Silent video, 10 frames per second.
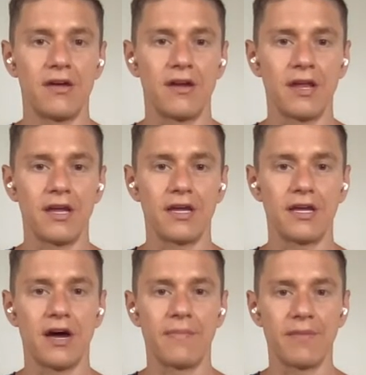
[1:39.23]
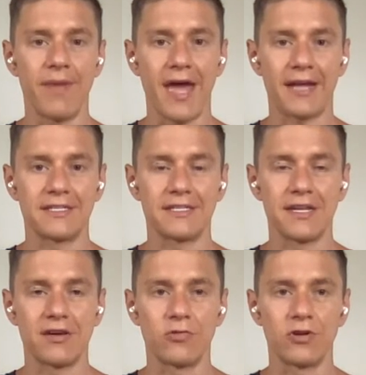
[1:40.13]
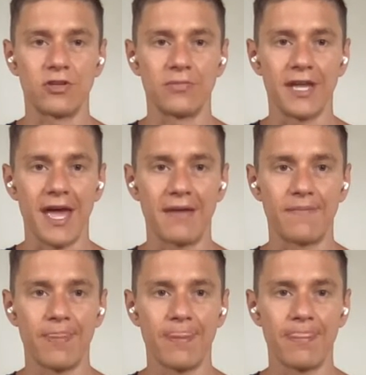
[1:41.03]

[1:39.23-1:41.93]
right? Coming back to center where you began.